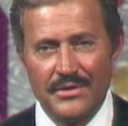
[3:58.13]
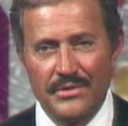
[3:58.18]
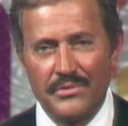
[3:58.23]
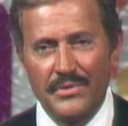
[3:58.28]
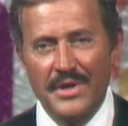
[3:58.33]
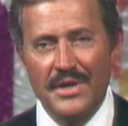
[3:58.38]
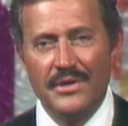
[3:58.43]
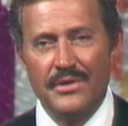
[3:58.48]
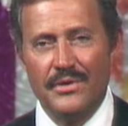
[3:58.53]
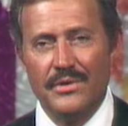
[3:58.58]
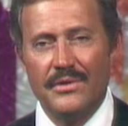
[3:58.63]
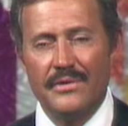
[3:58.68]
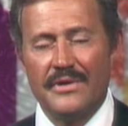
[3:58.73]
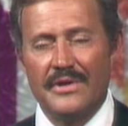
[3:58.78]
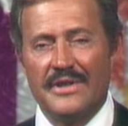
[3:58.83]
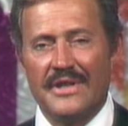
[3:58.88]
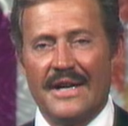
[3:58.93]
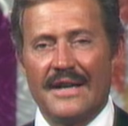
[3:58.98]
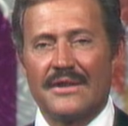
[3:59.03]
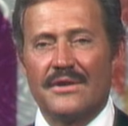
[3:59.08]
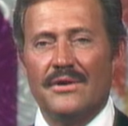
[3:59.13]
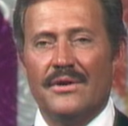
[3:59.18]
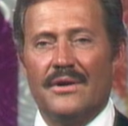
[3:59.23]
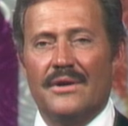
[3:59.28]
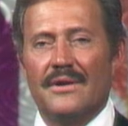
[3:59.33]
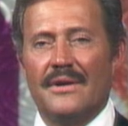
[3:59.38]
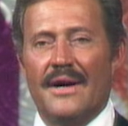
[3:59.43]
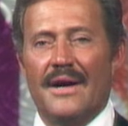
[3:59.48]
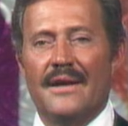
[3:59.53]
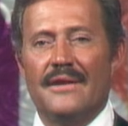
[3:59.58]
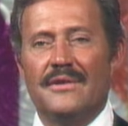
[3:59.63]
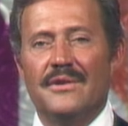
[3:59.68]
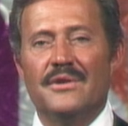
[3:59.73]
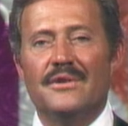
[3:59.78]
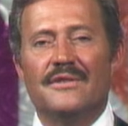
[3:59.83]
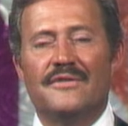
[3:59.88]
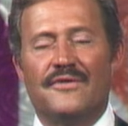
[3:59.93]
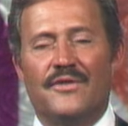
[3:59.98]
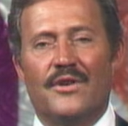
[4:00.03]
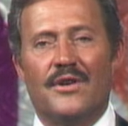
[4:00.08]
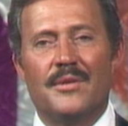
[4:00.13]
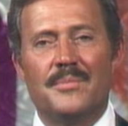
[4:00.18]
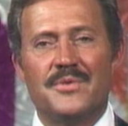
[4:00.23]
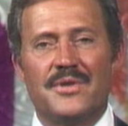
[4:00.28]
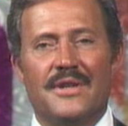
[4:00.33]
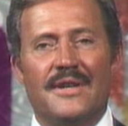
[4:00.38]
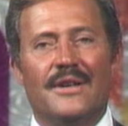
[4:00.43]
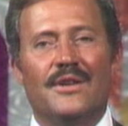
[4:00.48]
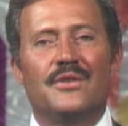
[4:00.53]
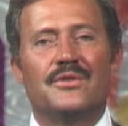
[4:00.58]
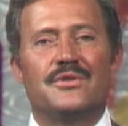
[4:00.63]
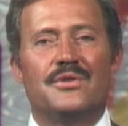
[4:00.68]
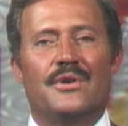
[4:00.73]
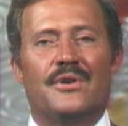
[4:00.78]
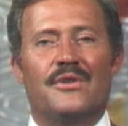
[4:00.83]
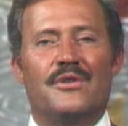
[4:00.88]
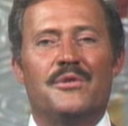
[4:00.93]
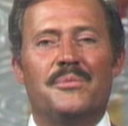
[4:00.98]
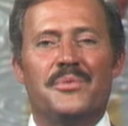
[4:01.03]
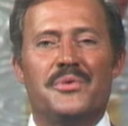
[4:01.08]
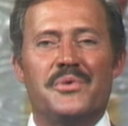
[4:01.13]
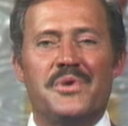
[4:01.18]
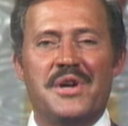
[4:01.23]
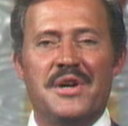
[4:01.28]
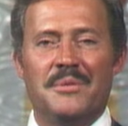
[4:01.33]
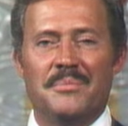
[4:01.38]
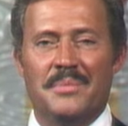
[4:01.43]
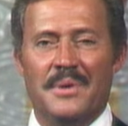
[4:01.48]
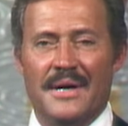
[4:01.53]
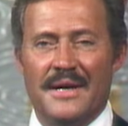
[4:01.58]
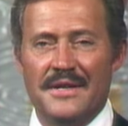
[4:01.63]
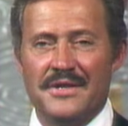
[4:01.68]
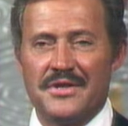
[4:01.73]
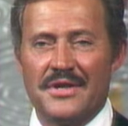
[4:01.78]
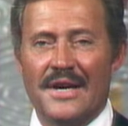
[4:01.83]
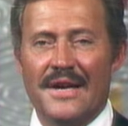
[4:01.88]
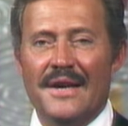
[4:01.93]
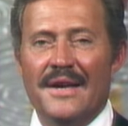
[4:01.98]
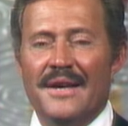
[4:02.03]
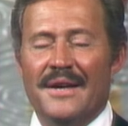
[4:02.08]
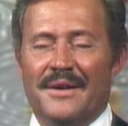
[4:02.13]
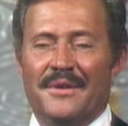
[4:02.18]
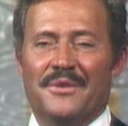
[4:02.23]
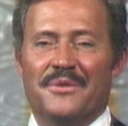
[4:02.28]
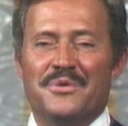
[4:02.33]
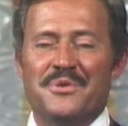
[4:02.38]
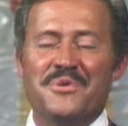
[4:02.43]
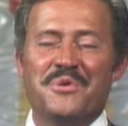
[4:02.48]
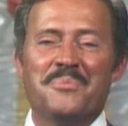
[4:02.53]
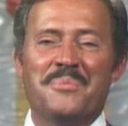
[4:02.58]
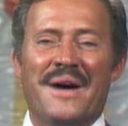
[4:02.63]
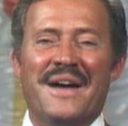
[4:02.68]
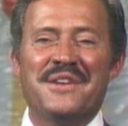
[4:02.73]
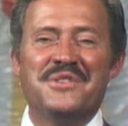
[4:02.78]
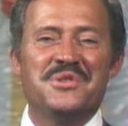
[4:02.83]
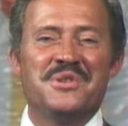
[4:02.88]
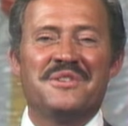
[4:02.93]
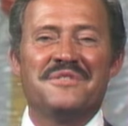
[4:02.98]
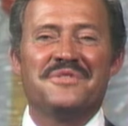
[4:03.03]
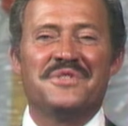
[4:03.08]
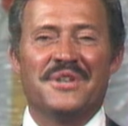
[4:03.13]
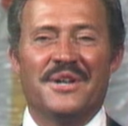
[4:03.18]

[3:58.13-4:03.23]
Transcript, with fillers: to redo the decor and the uniforms at El Toro Marine Base. And through the magic of